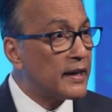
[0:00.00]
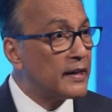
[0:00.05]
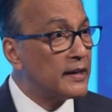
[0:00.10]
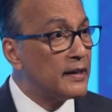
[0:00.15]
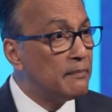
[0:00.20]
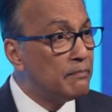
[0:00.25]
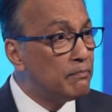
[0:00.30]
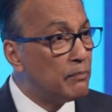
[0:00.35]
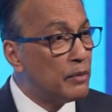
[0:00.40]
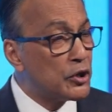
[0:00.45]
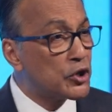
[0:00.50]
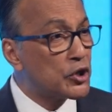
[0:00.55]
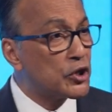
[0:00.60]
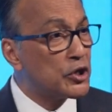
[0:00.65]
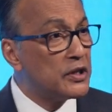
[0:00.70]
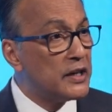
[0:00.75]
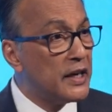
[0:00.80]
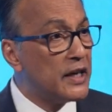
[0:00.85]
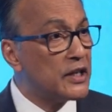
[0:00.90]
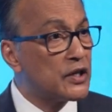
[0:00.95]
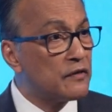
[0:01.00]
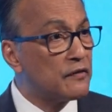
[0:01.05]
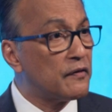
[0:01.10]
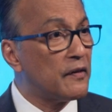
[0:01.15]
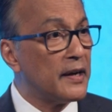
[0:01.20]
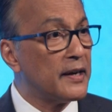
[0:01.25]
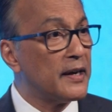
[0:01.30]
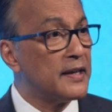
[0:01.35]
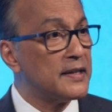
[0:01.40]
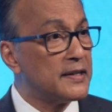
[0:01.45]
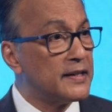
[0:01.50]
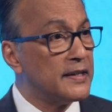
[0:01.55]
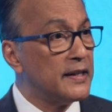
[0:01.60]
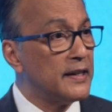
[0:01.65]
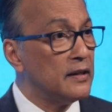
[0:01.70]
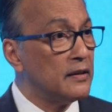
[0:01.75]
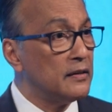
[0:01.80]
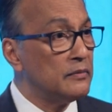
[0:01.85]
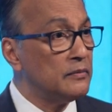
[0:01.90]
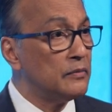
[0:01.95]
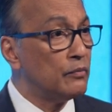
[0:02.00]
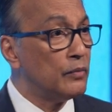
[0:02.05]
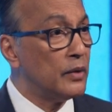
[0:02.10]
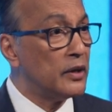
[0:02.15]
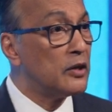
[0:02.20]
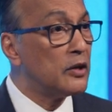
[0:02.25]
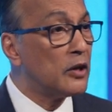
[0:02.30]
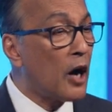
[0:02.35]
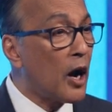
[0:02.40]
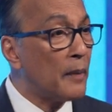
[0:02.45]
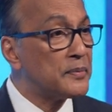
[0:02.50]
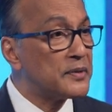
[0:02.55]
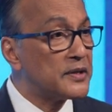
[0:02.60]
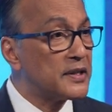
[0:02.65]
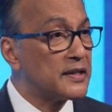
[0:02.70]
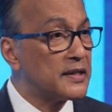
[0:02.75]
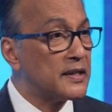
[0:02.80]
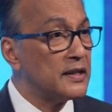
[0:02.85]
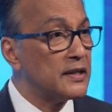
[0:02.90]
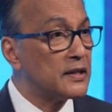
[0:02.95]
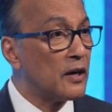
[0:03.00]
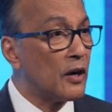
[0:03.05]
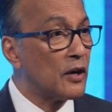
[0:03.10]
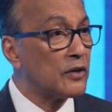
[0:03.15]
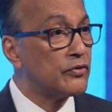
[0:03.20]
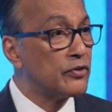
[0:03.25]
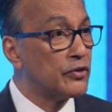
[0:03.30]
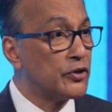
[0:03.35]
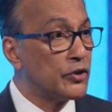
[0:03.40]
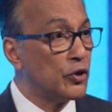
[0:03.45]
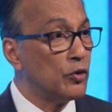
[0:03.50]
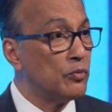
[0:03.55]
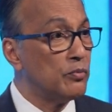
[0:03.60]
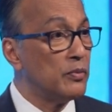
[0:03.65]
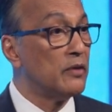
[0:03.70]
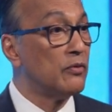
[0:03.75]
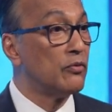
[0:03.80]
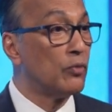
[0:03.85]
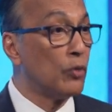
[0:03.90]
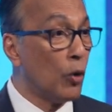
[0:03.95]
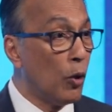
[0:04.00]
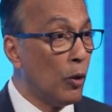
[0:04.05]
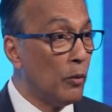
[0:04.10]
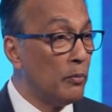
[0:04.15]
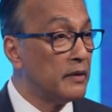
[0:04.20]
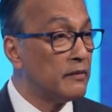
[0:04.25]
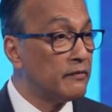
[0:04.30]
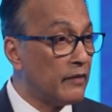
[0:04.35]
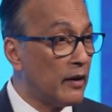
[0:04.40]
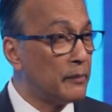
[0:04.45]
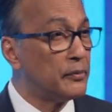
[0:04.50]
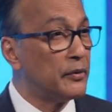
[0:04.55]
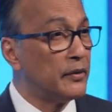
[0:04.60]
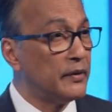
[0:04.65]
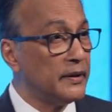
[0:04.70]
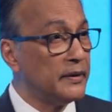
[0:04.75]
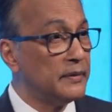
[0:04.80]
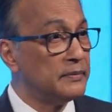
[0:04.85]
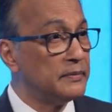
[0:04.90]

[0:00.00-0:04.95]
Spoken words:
an ambitious nature finance deal when COP16 talks resume in Rome in February?